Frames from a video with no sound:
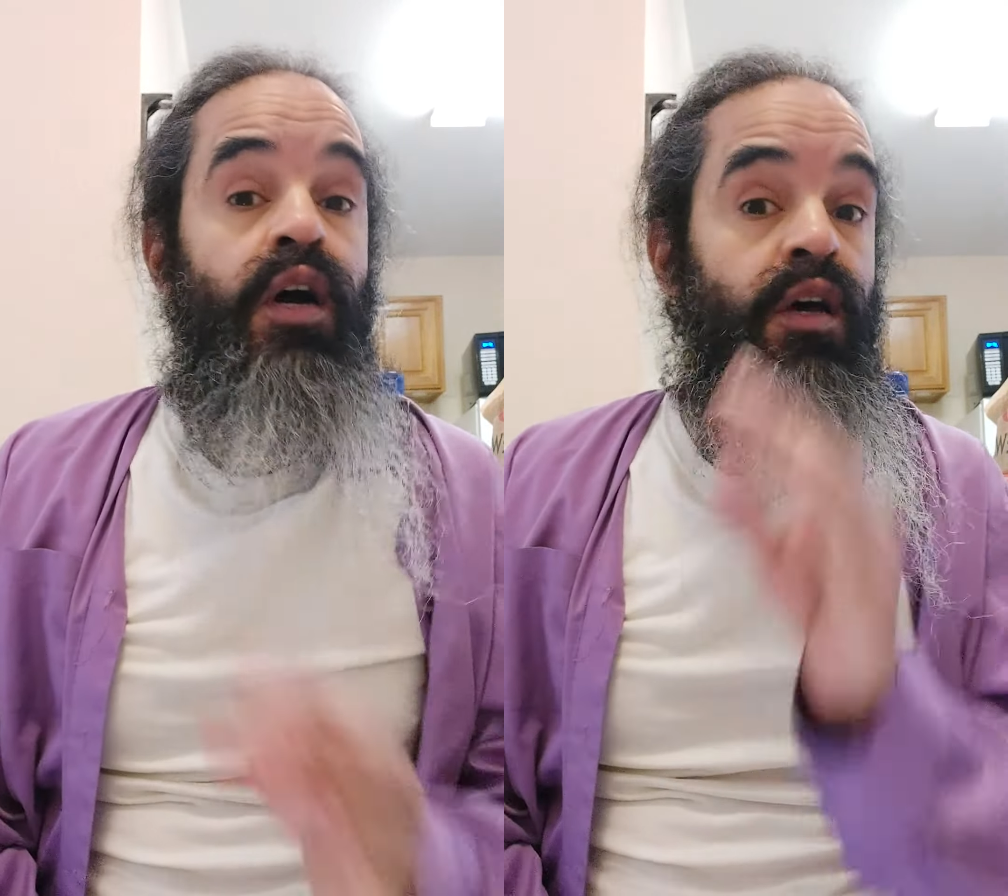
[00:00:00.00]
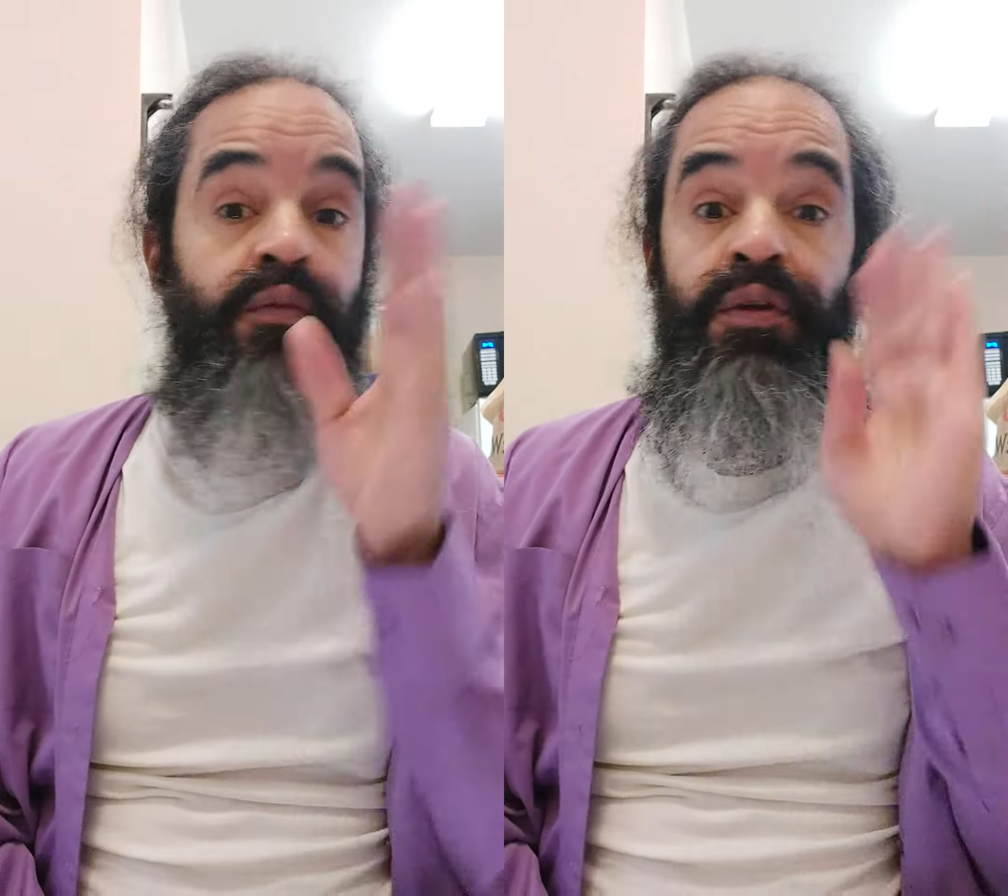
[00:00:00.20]

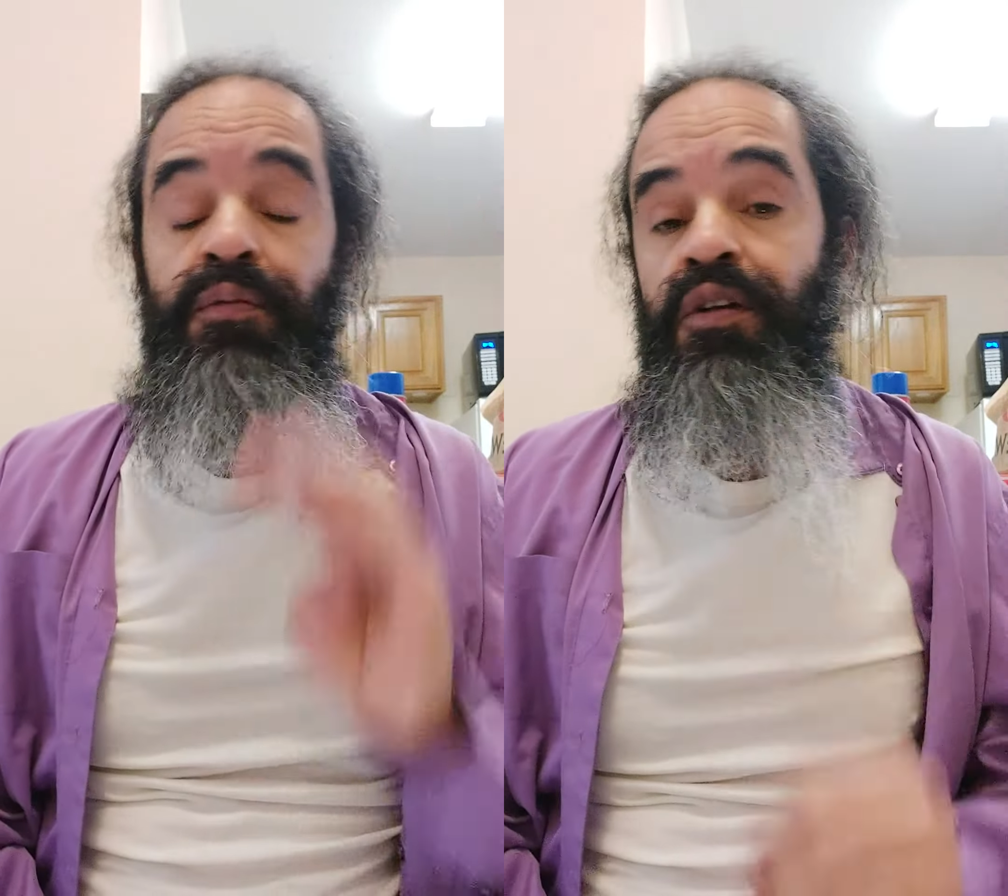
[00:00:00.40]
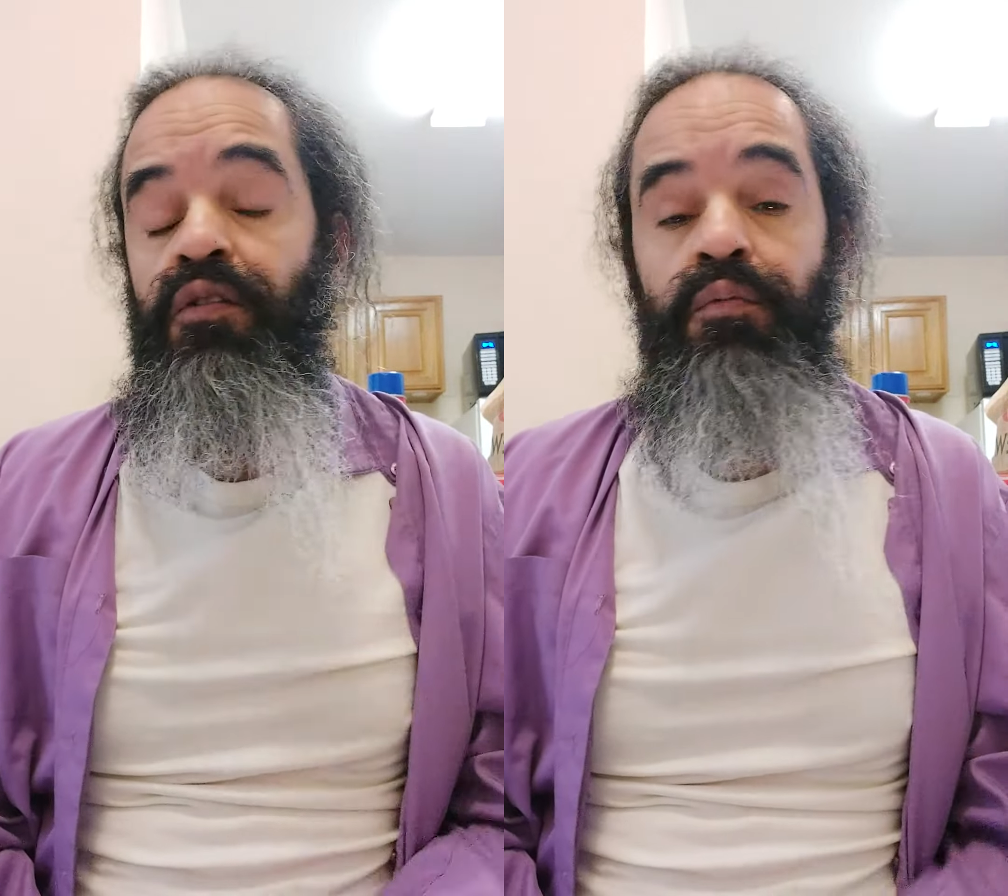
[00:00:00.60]
other
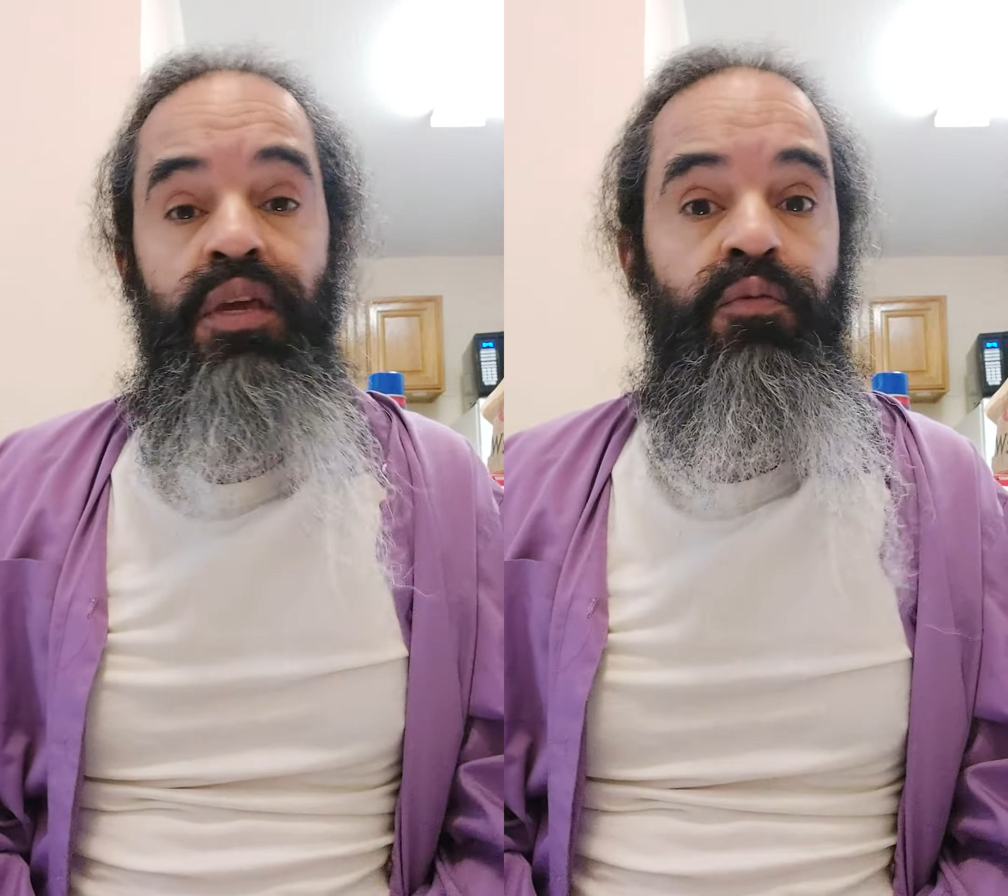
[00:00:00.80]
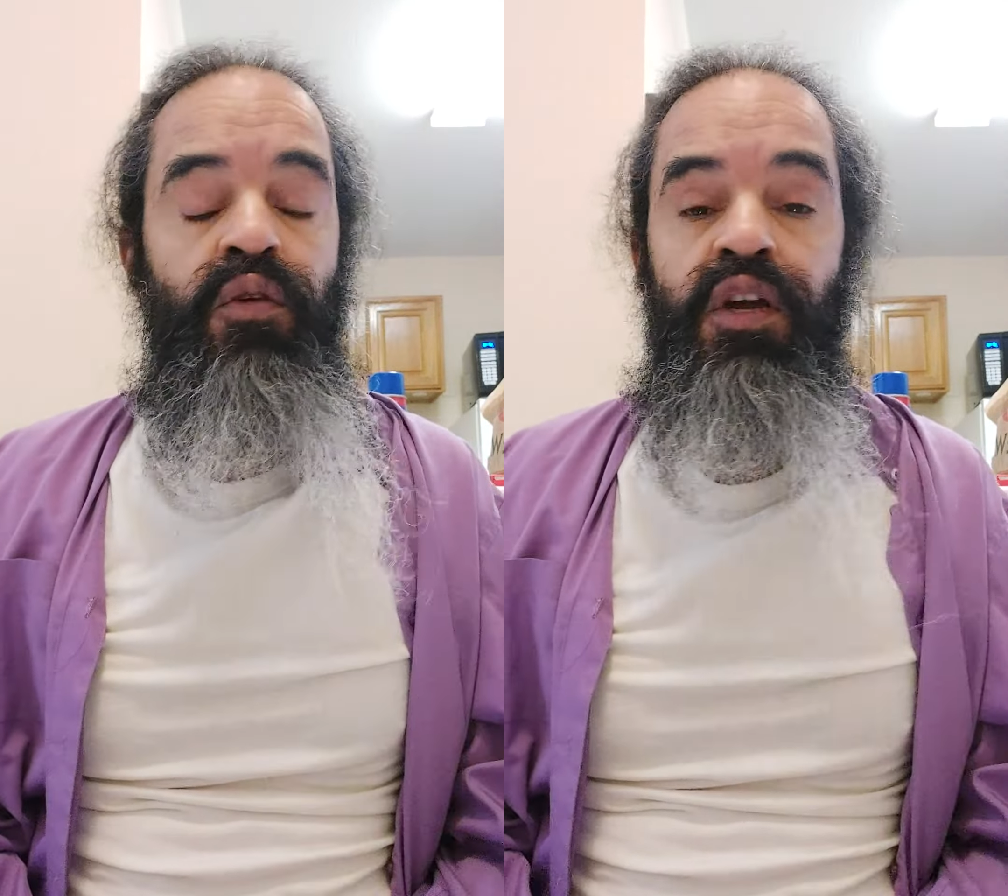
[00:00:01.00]
people had to do the
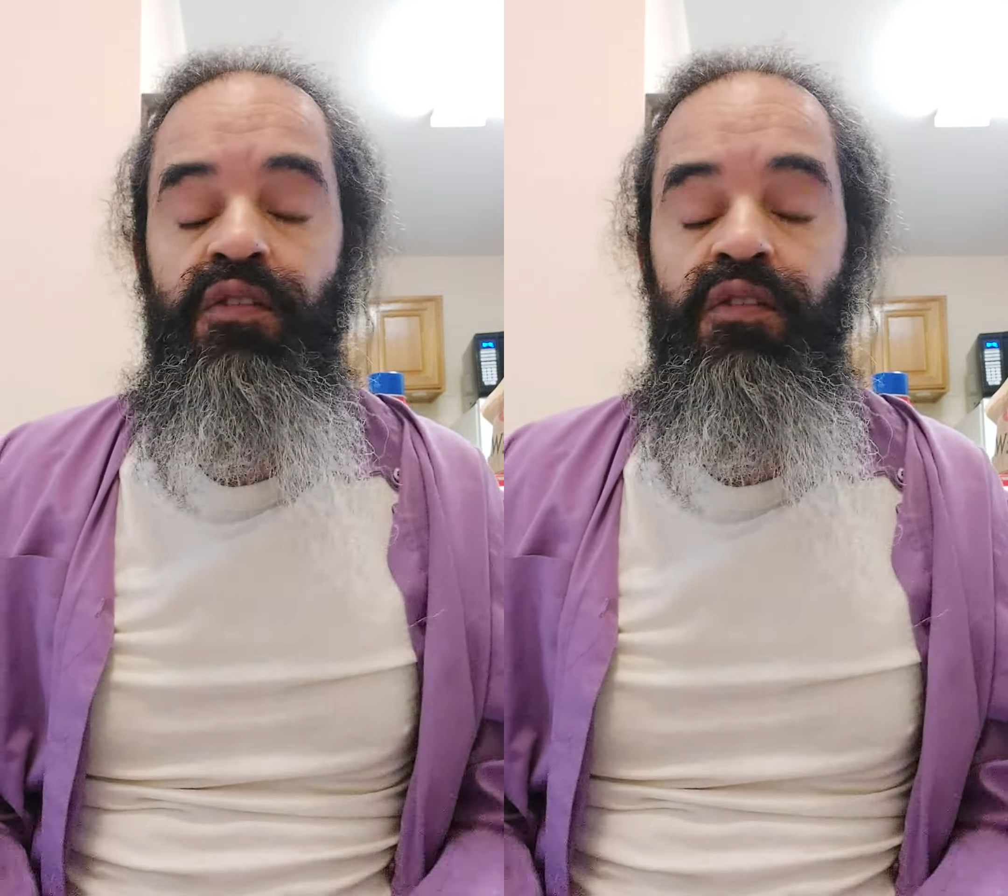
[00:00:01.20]
paperwork.